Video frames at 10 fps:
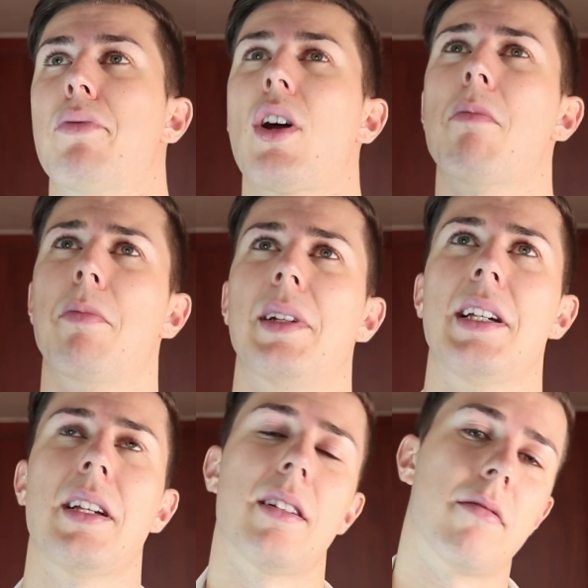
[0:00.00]

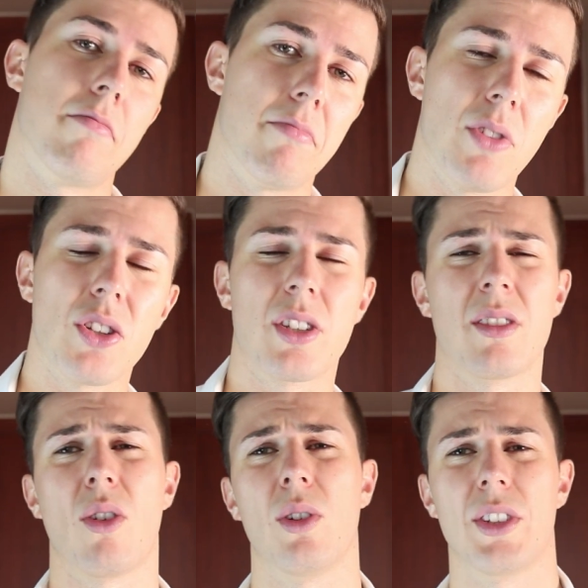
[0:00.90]
probably,
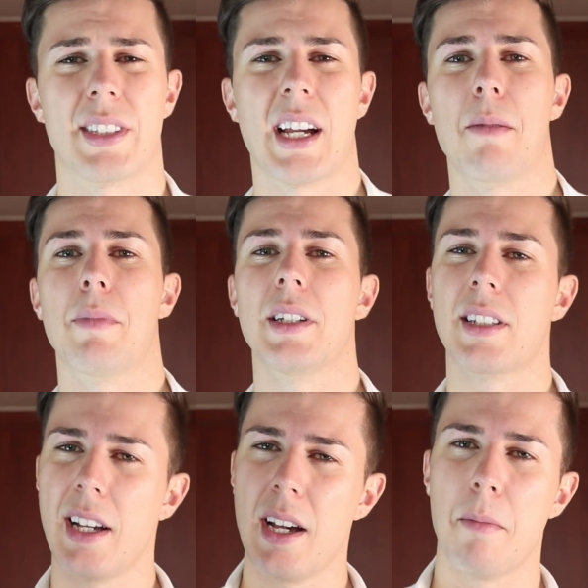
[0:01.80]
not all the time,
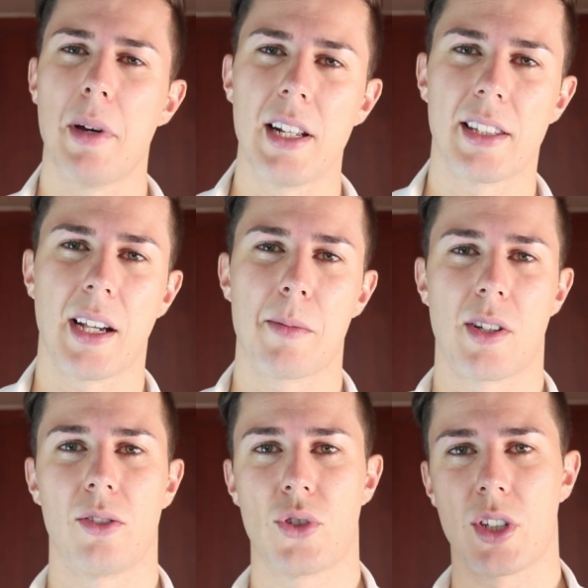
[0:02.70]
but many
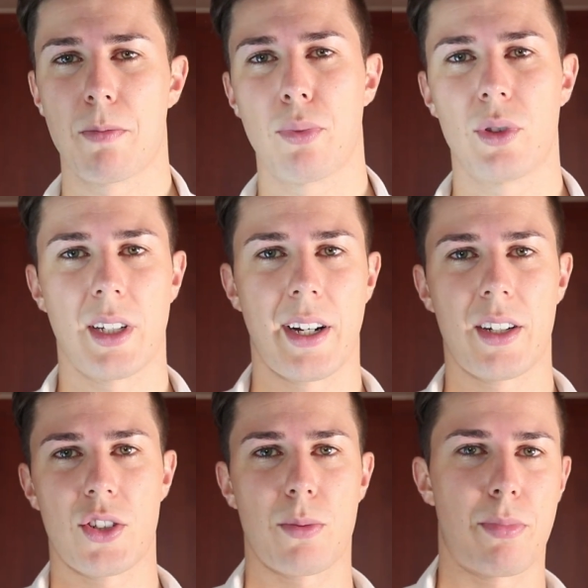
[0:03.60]
times I'll just put a
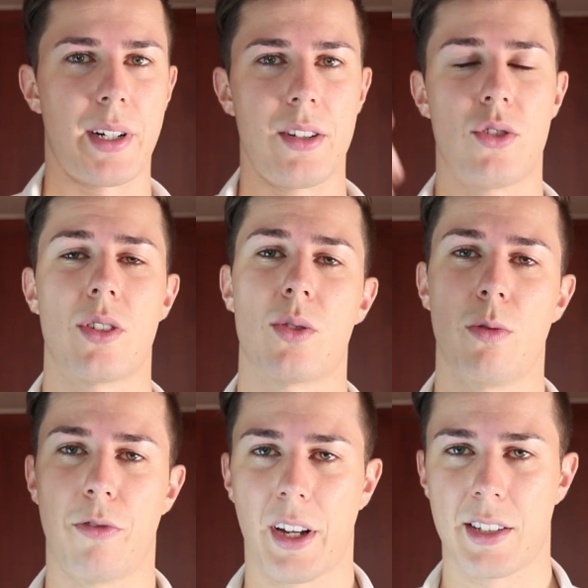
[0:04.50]
hairspray just
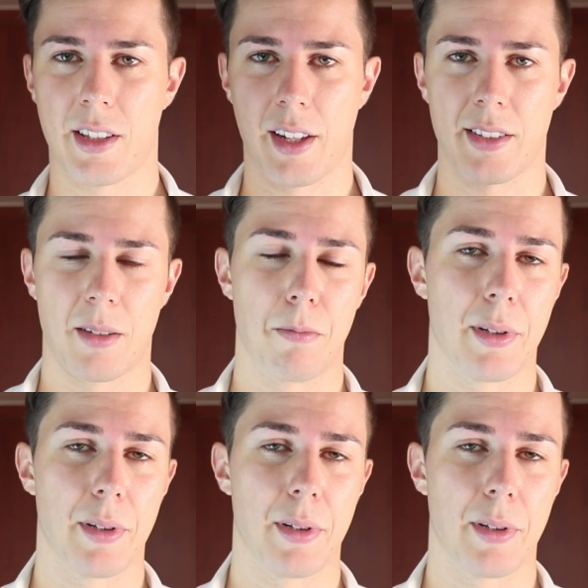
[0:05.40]
to fix things in